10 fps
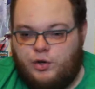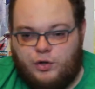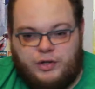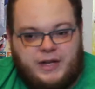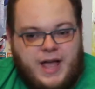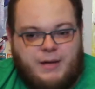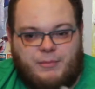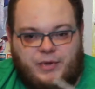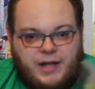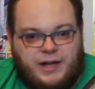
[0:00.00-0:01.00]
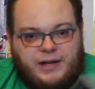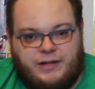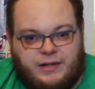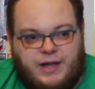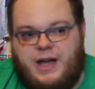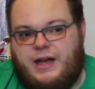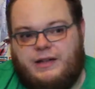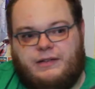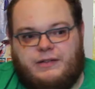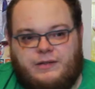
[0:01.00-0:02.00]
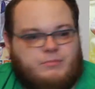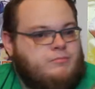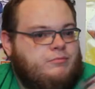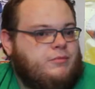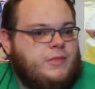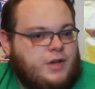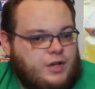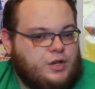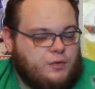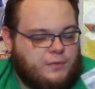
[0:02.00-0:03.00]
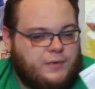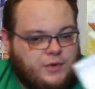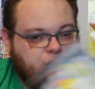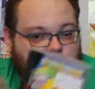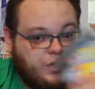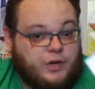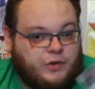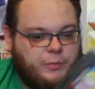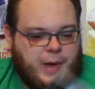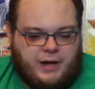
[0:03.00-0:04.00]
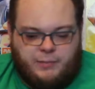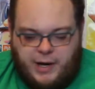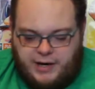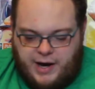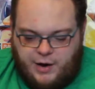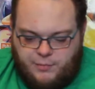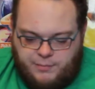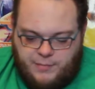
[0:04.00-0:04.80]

good gameplay as you should expect by now.